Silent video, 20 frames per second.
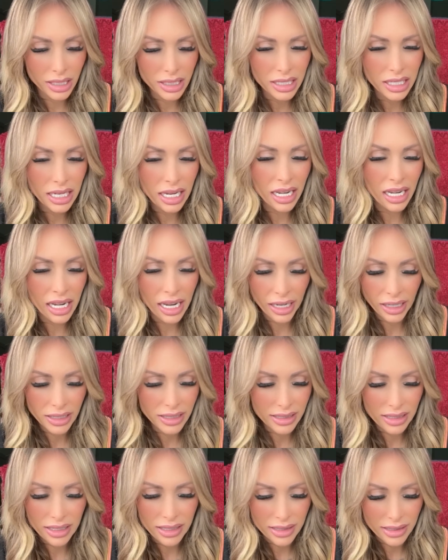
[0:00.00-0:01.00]
nix
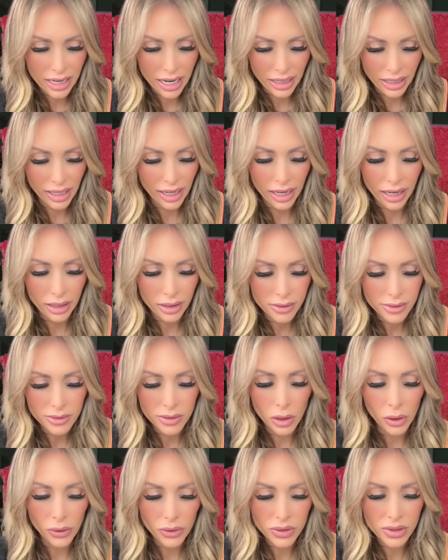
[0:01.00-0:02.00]
this idea.
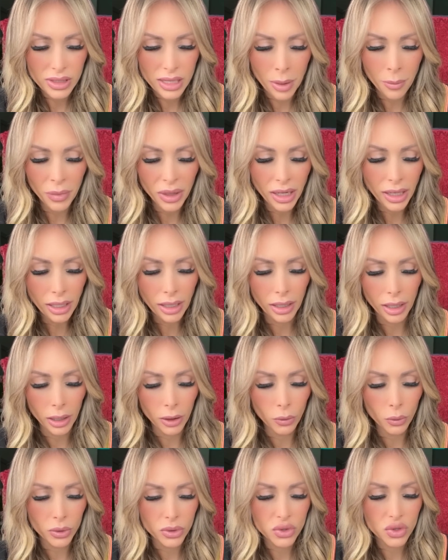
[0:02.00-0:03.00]
So if somebody here
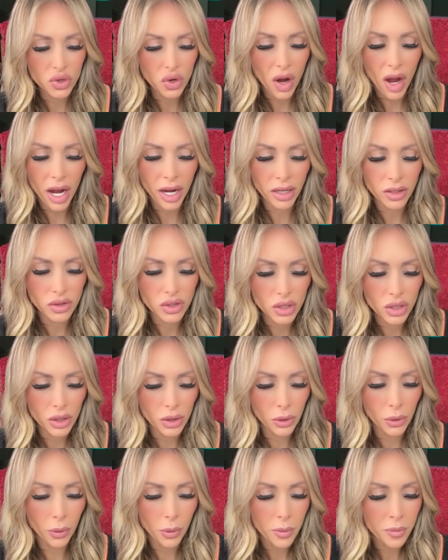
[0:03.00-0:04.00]
was trying
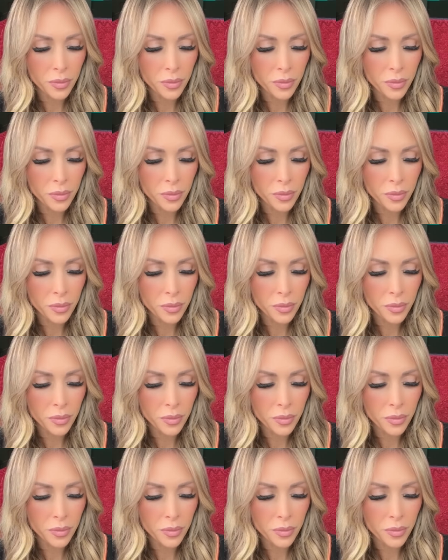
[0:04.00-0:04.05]
to